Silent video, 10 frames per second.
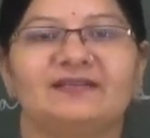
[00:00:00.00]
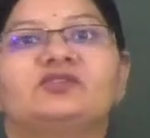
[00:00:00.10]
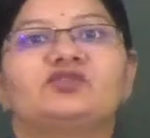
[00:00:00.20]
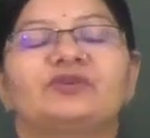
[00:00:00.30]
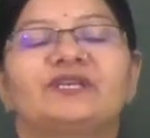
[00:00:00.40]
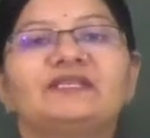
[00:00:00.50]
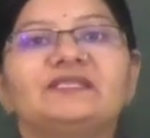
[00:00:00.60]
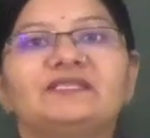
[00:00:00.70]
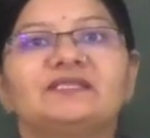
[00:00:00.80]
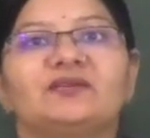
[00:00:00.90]
So
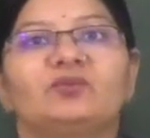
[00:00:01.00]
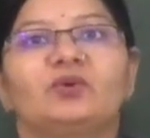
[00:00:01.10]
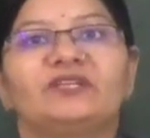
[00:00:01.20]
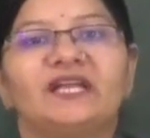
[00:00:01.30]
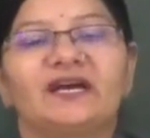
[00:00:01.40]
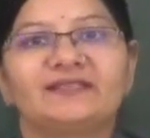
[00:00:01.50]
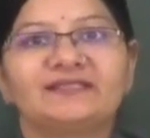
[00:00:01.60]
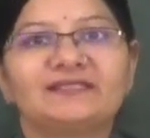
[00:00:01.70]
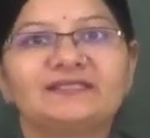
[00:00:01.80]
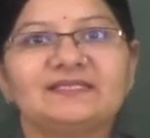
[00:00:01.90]
kids, what are
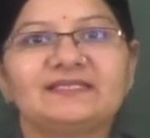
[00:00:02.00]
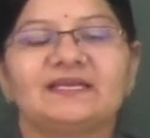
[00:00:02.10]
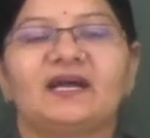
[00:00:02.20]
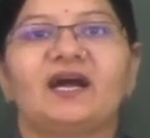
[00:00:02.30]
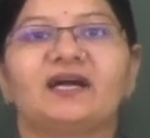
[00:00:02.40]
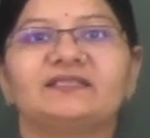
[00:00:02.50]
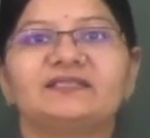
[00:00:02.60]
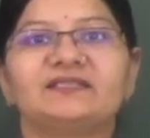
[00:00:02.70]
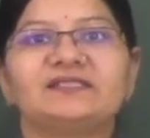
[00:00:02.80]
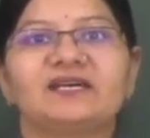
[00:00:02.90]
articles?
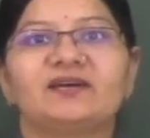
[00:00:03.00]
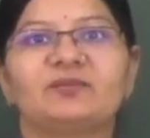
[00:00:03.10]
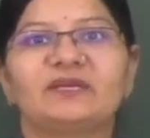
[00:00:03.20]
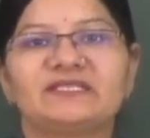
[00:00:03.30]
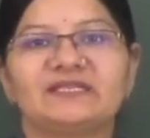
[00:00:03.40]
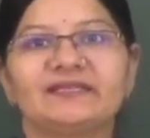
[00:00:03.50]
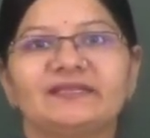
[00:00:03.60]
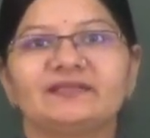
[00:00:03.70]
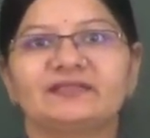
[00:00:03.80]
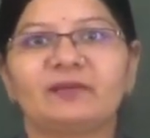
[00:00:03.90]
Articles are
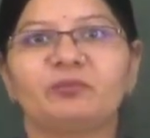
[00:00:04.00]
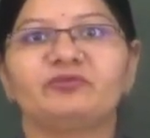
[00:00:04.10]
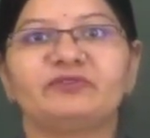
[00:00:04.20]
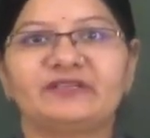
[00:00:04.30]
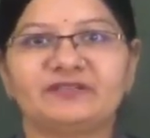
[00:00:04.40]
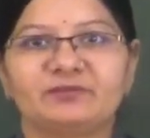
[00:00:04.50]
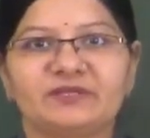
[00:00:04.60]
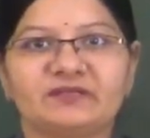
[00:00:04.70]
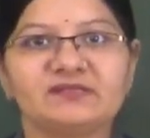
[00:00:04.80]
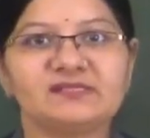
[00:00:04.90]
basically a type of
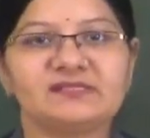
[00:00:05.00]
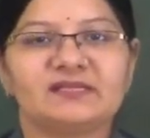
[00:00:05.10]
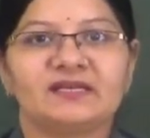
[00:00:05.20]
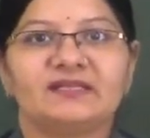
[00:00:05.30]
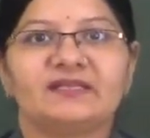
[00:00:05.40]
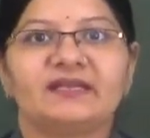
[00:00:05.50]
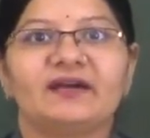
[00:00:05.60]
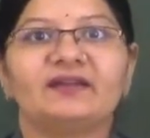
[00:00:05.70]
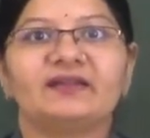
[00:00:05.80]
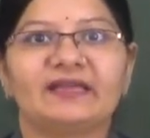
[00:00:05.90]
determiners. They
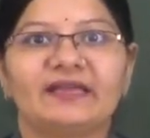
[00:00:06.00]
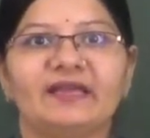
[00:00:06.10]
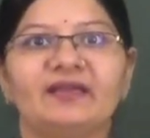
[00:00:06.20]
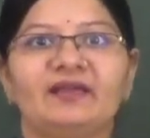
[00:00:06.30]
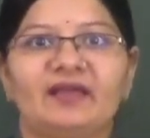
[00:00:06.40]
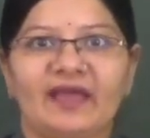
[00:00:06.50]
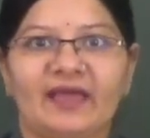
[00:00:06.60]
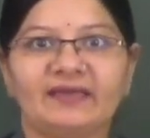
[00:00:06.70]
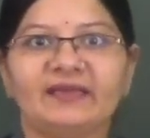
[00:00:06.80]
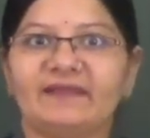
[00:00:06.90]
are a,
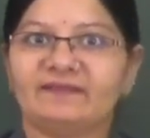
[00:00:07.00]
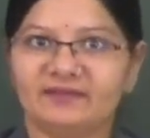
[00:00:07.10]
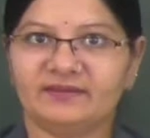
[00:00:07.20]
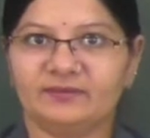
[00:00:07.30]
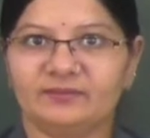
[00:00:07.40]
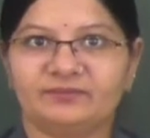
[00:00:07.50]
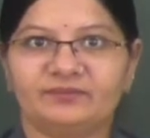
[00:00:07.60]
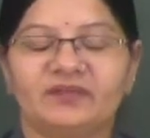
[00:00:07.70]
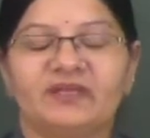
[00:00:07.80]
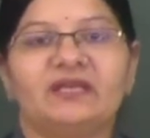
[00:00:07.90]
an and
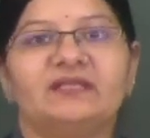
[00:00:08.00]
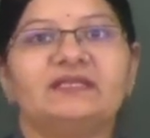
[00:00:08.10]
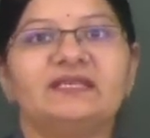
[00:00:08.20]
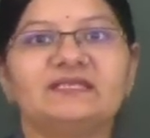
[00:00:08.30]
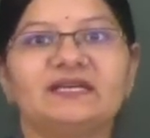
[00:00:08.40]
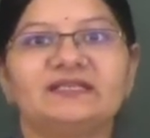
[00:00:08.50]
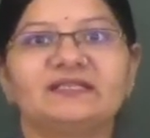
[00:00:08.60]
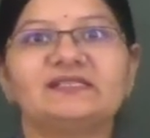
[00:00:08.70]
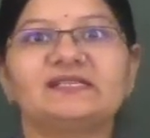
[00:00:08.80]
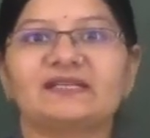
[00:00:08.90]
the. These
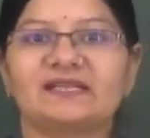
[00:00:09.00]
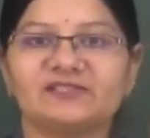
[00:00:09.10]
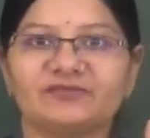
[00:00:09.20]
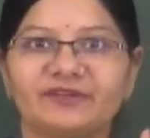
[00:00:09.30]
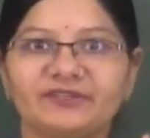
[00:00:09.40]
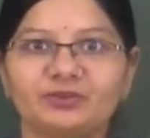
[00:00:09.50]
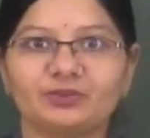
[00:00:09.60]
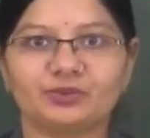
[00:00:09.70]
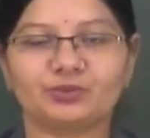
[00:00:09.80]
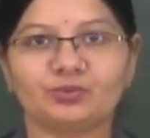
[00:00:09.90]
articles are classified
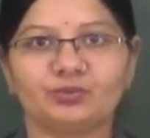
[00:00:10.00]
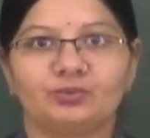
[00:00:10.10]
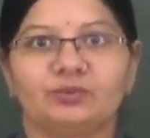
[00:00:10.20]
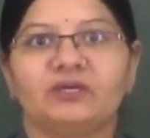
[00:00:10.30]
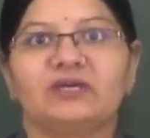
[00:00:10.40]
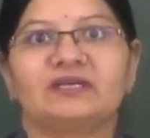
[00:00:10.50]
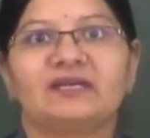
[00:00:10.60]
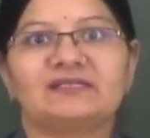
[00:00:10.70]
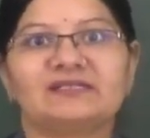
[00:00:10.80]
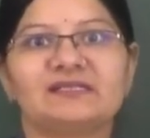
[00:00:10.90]
into two
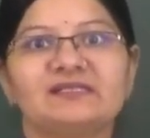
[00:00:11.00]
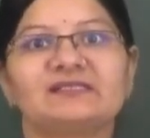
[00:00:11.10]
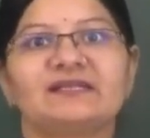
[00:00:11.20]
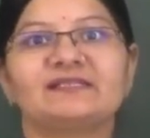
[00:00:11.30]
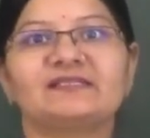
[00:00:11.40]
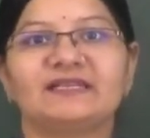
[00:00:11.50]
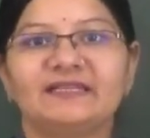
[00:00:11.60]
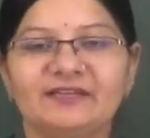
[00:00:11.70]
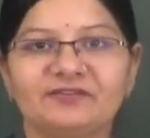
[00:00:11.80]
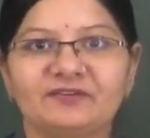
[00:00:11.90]
classes, that is
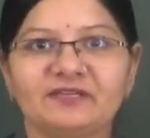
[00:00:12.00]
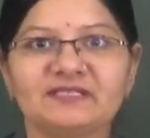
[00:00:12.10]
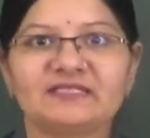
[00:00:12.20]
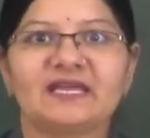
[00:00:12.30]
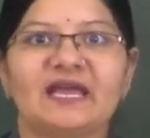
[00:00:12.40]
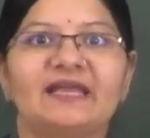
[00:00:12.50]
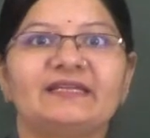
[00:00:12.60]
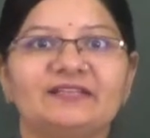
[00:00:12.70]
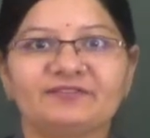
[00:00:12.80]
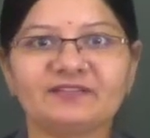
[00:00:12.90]
indefinite
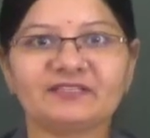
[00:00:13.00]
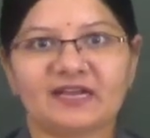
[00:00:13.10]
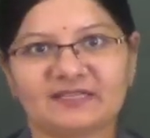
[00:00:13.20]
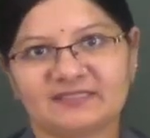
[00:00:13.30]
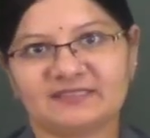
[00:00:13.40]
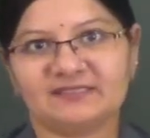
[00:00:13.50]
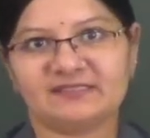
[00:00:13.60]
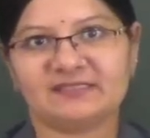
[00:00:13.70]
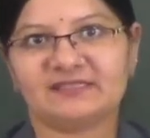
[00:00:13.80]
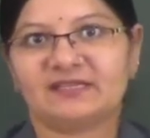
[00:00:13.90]
and definite
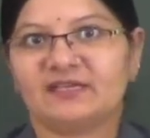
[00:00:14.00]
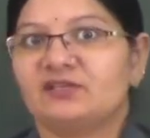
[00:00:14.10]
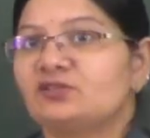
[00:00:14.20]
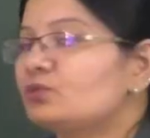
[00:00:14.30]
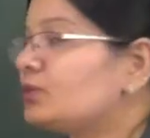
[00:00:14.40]
articles. So